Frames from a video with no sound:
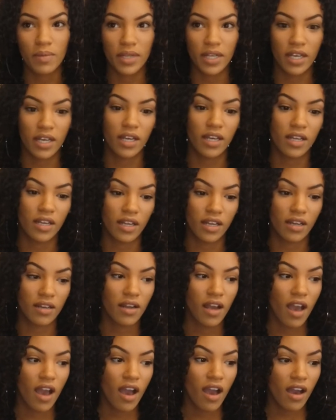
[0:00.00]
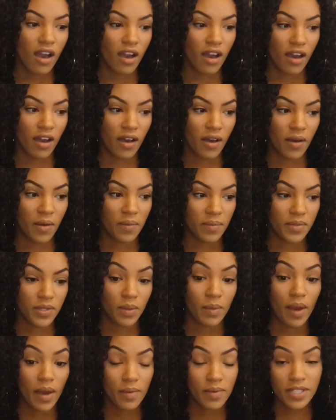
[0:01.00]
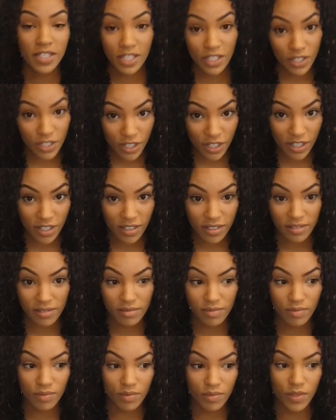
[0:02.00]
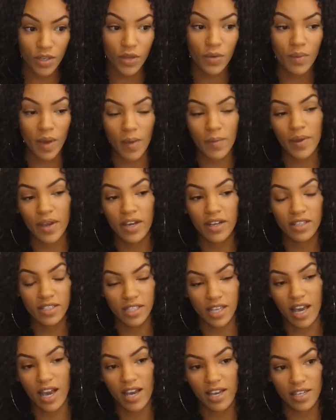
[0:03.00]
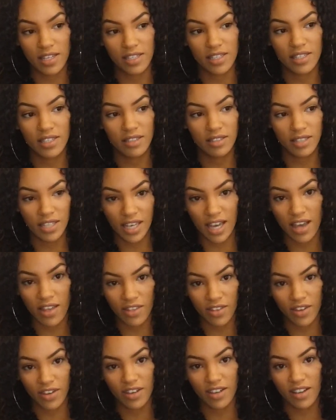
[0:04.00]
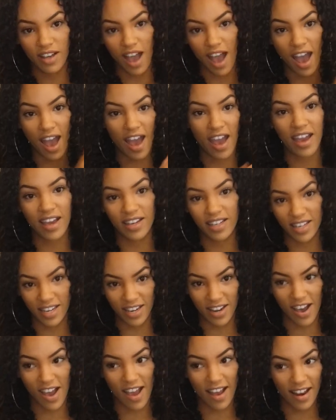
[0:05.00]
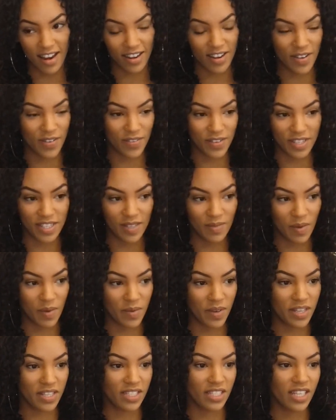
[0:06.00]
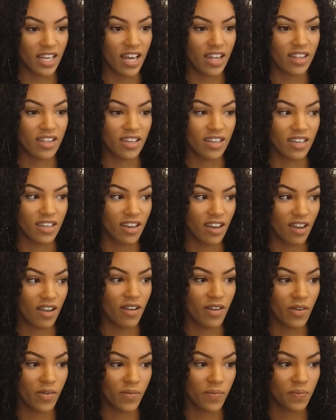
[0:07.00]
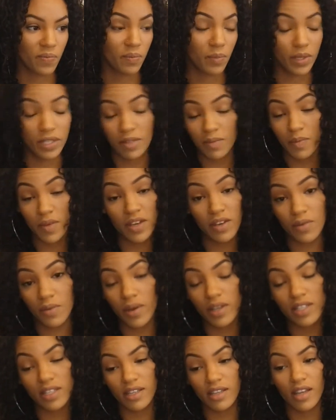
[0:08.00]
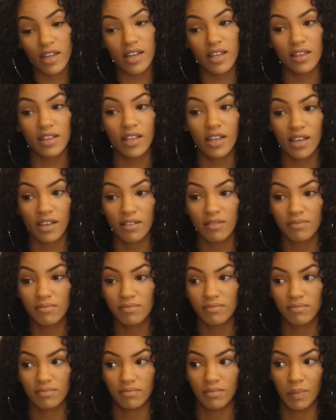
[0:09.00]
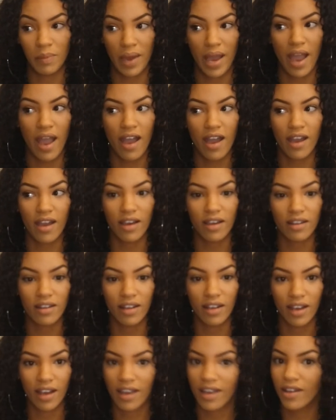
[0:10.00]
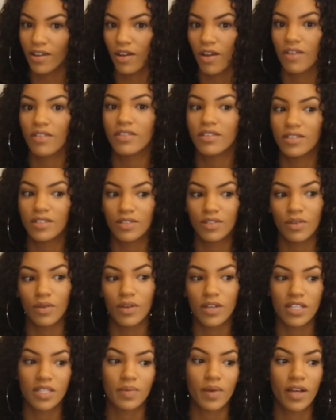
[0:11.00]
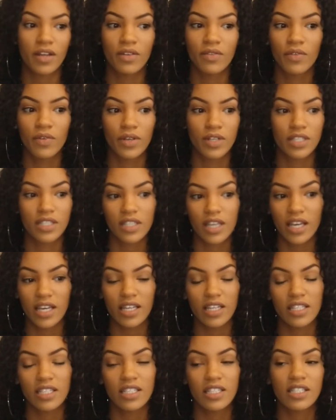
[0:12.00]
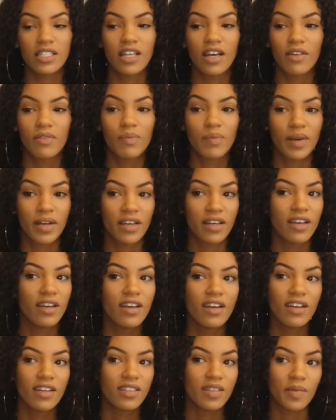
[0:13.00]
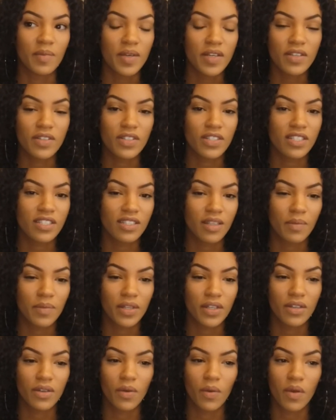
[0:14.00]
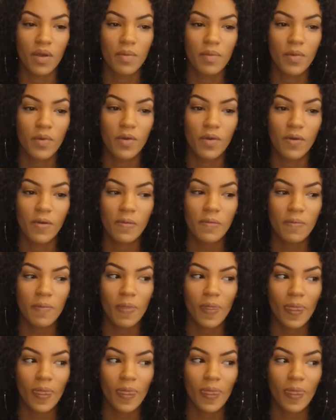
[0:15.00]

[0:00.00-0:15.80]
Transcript: did, and so my sister knew my parents as together. I did not. I never seen my parents together. But to me, it wasn't anything bad. Like, I hear all these stories about divorced kids and stuff, but to me, it's just something normal,